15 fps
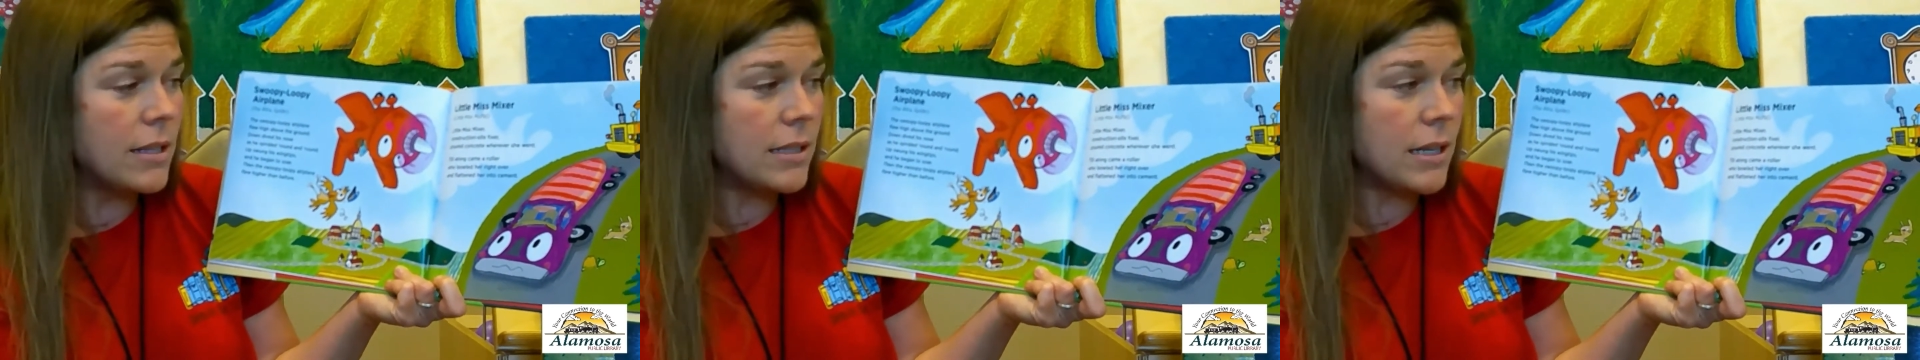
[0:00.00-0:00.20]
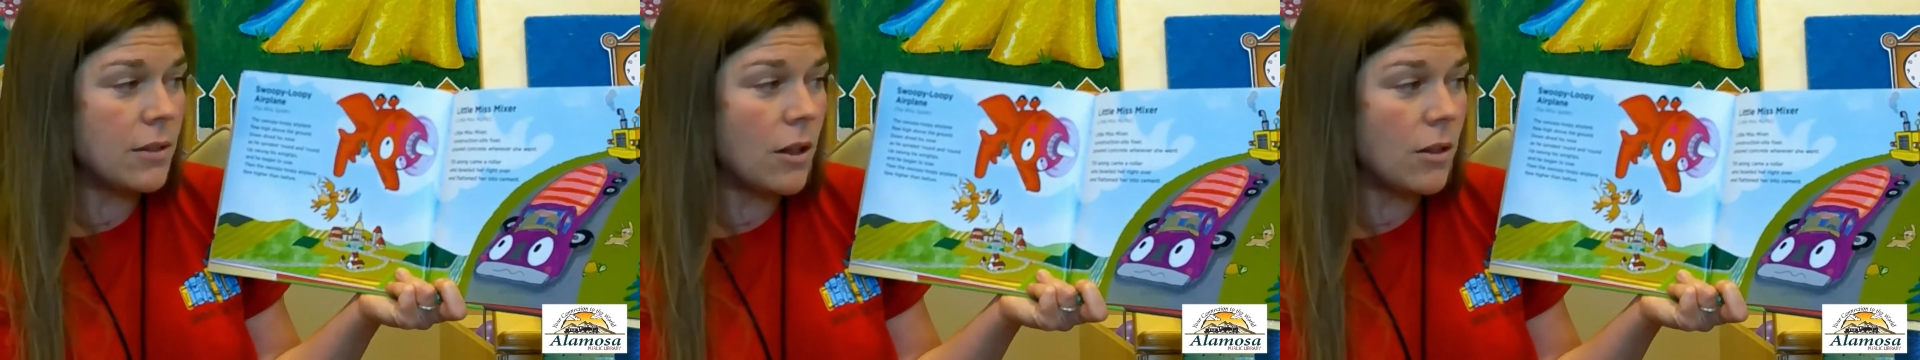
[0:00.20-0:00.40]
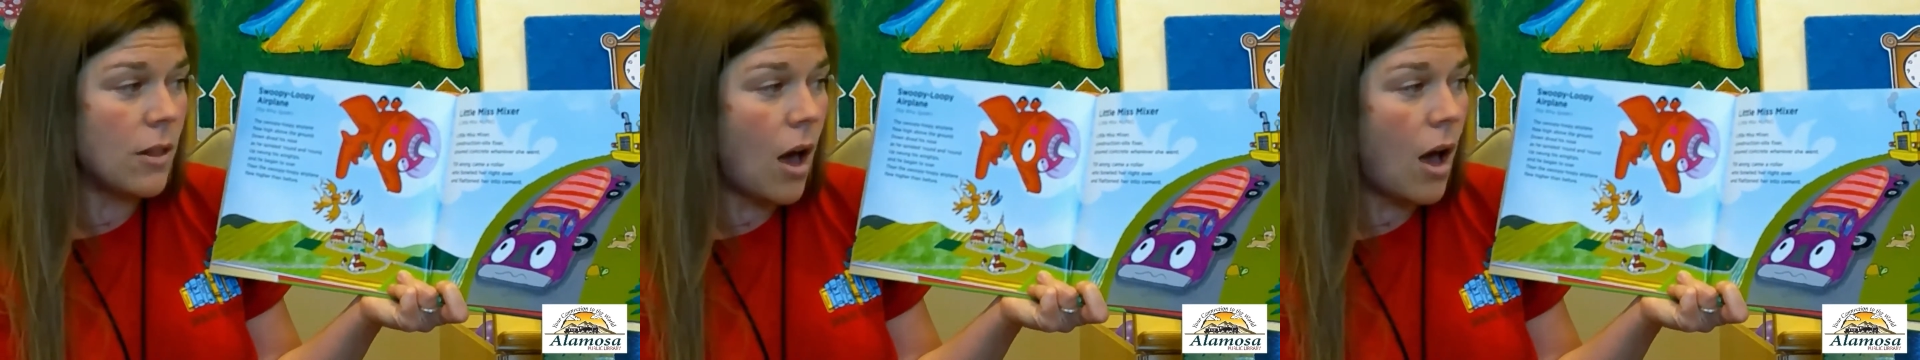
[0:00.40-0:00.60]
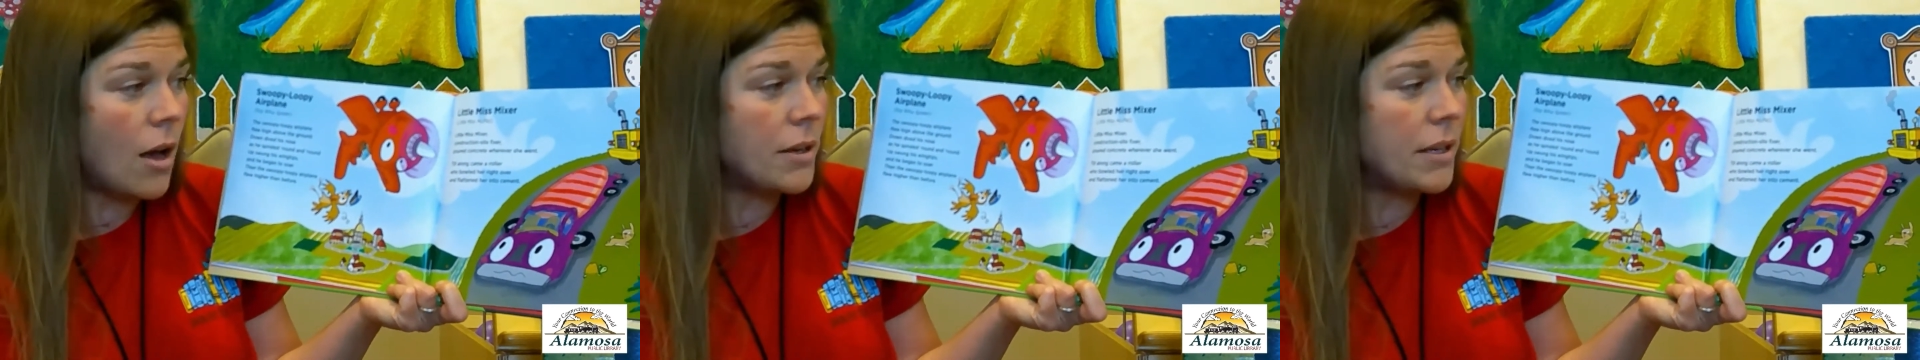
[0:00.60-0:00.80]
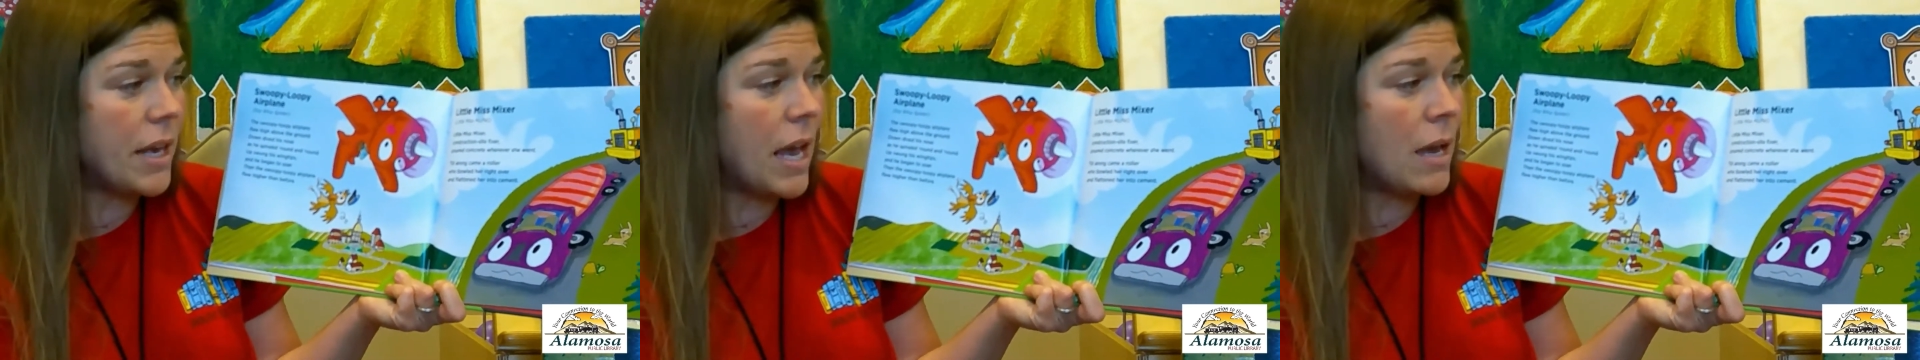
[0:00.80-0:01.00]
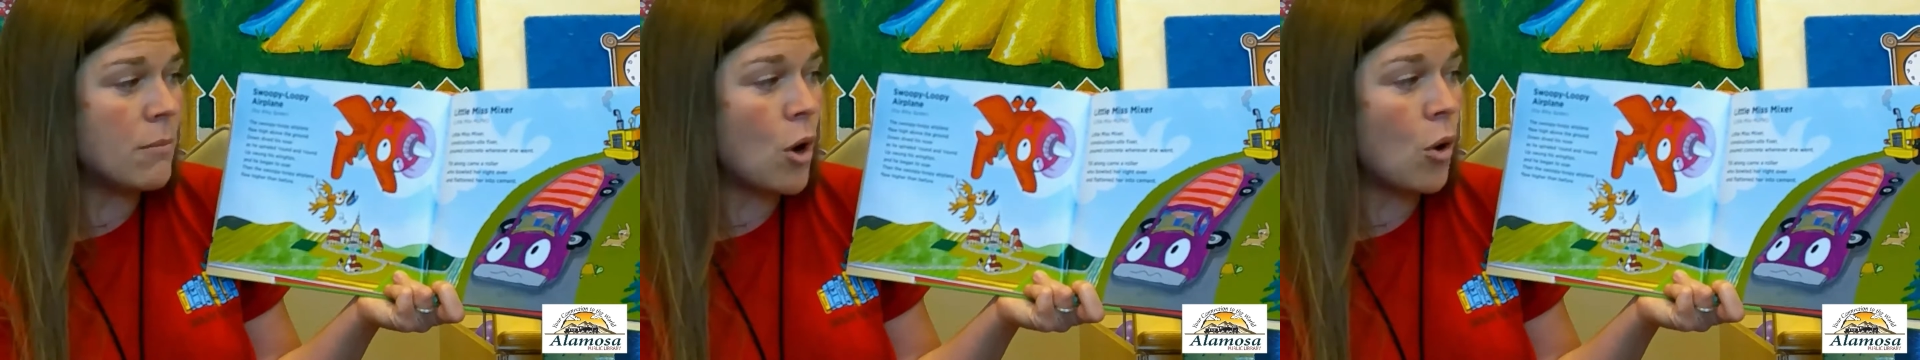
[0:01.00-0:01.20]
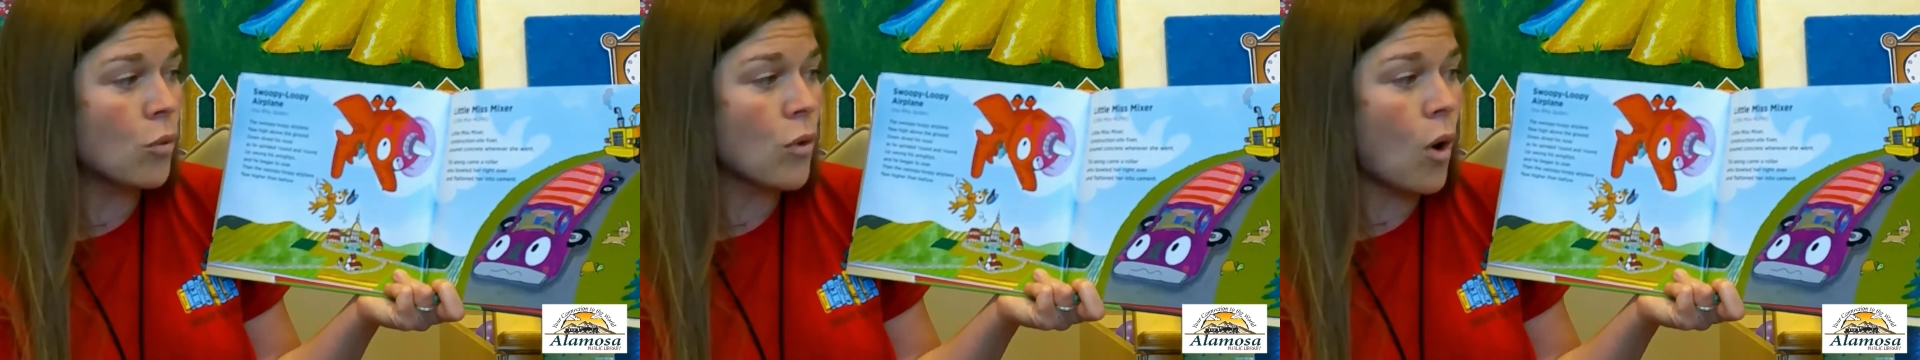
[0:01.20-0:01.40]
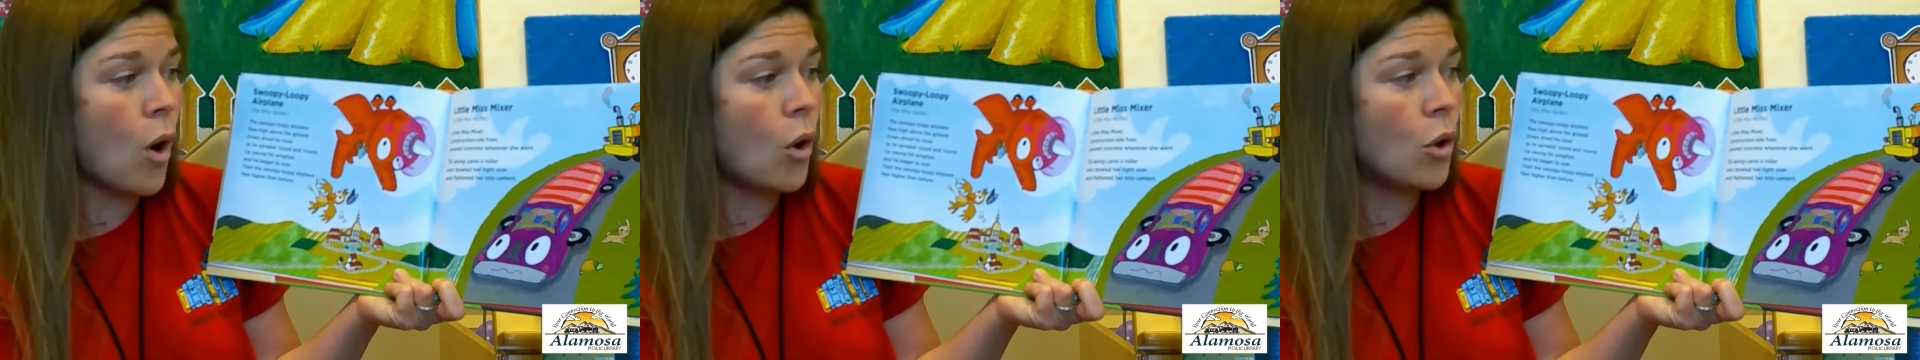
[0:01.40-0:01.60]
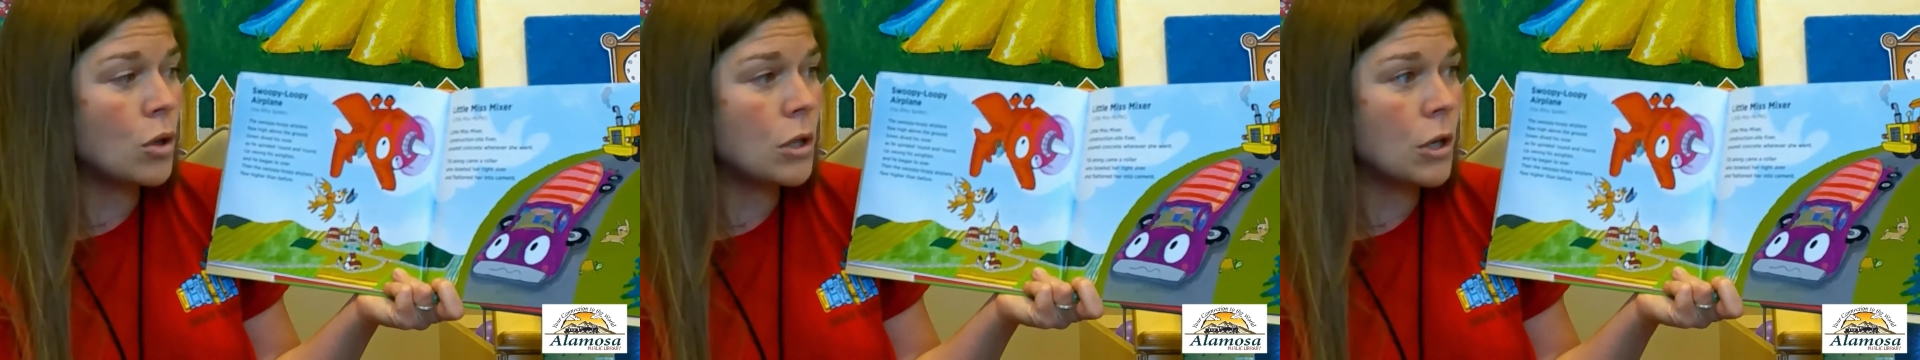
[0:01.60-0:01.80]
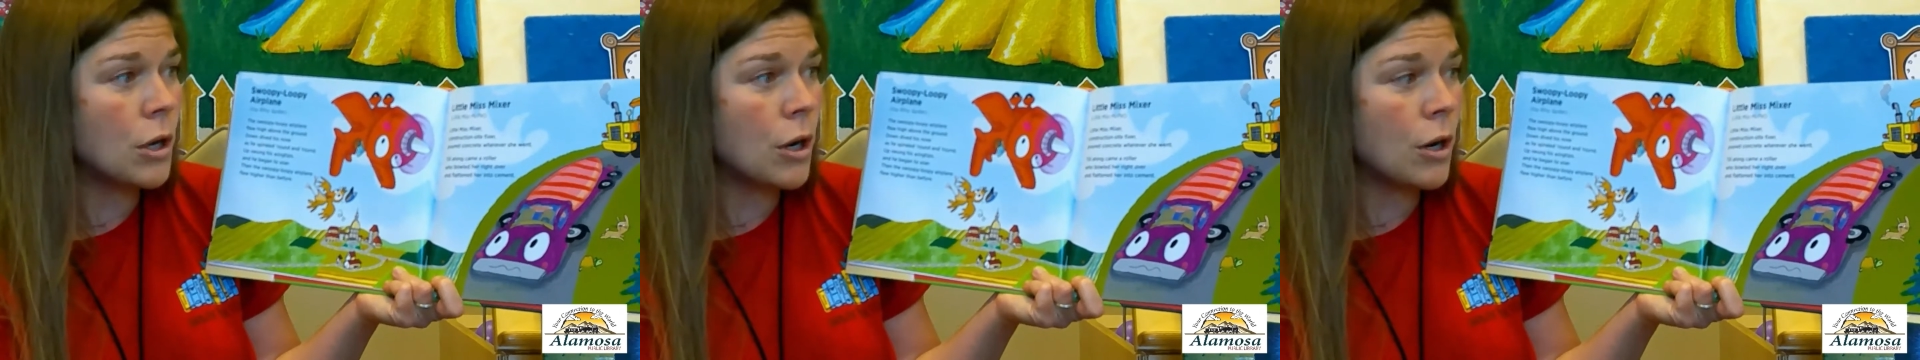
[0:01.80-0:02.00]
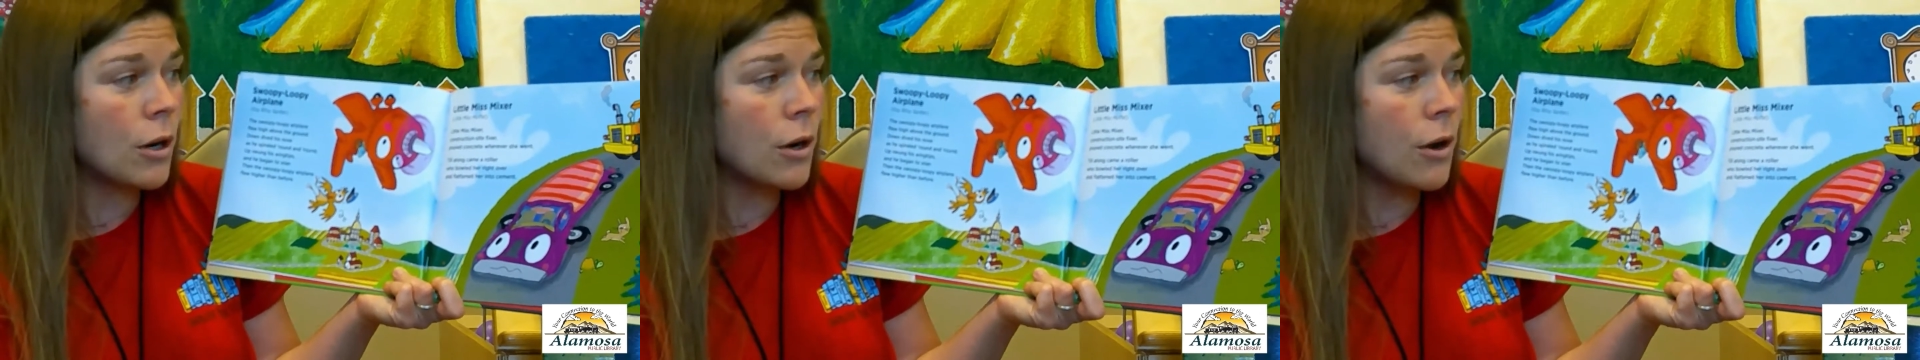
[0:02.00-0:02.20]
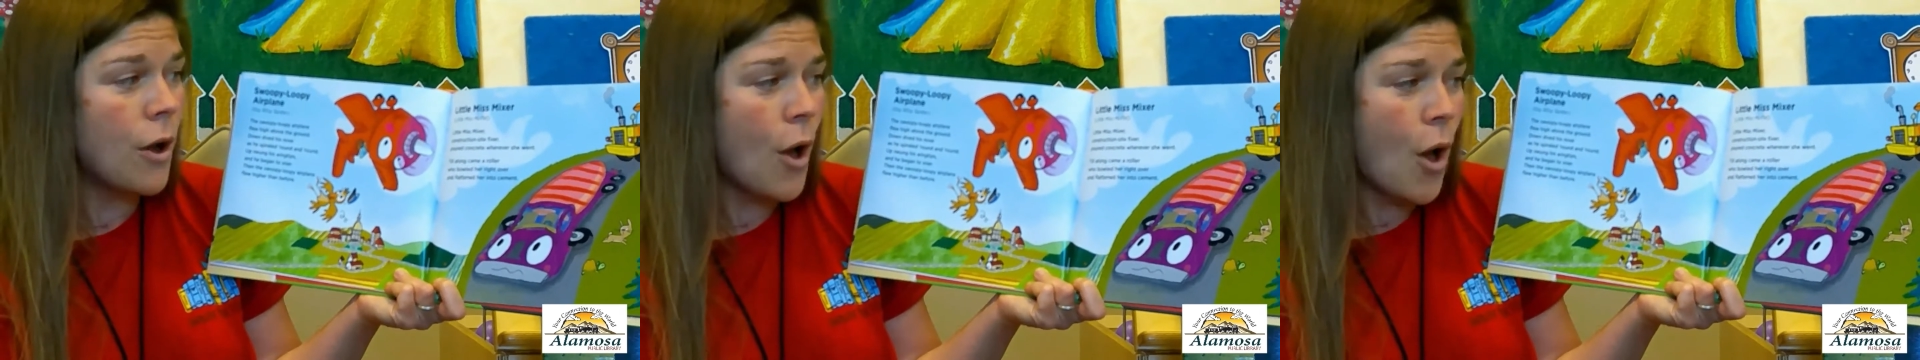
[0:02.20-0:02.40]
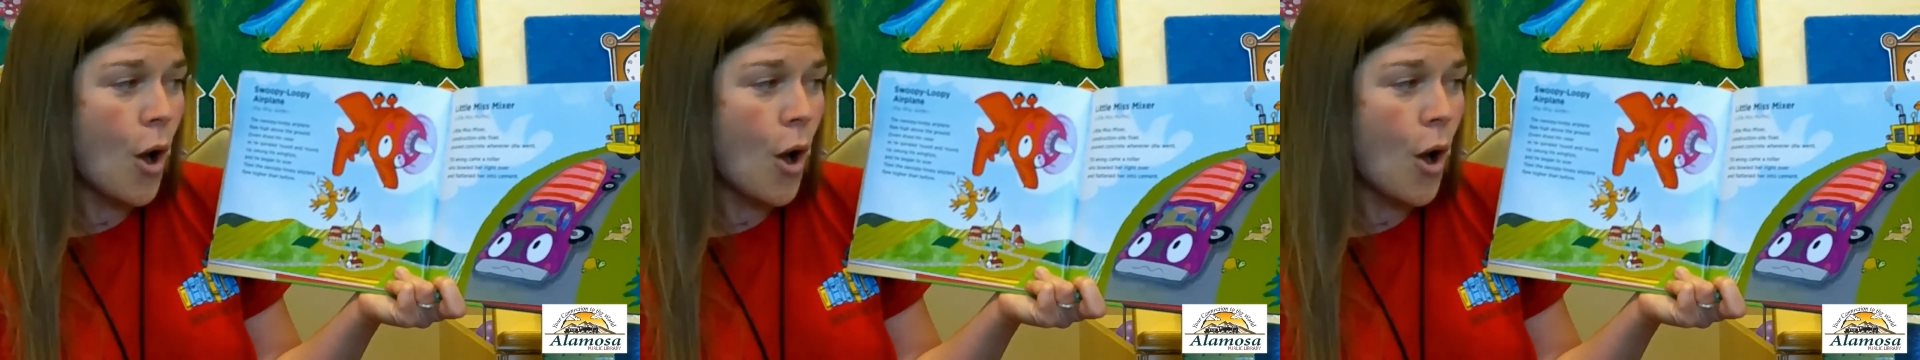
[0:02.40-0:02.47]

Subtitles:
till along came a roller